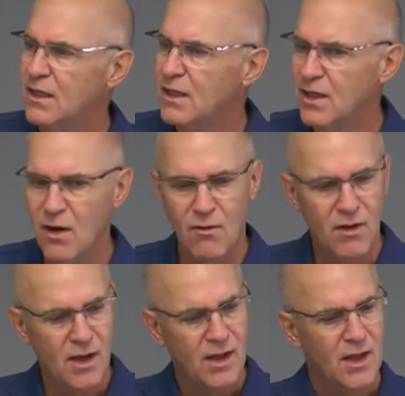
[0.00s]
You know,
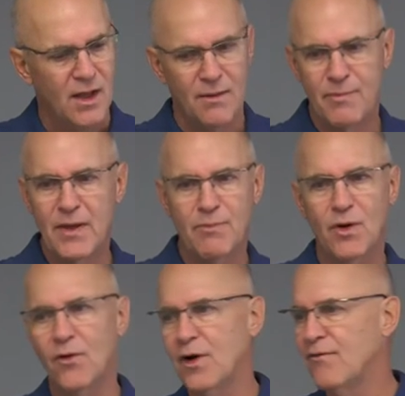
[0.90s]
uh, uh, people
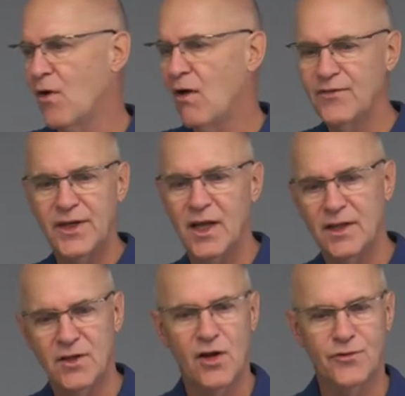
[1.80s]
who are involved in an
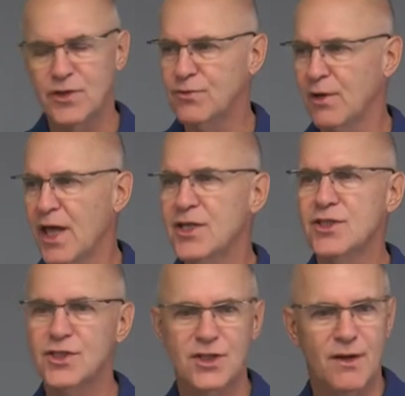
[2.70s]
adulterous
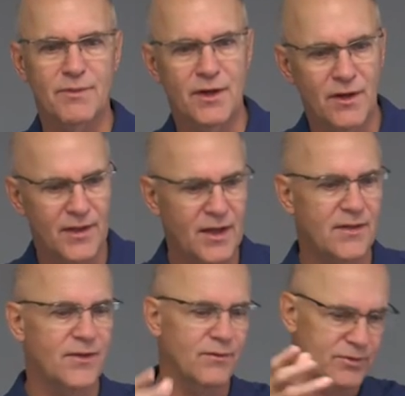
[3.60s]
relationship, you know, they got their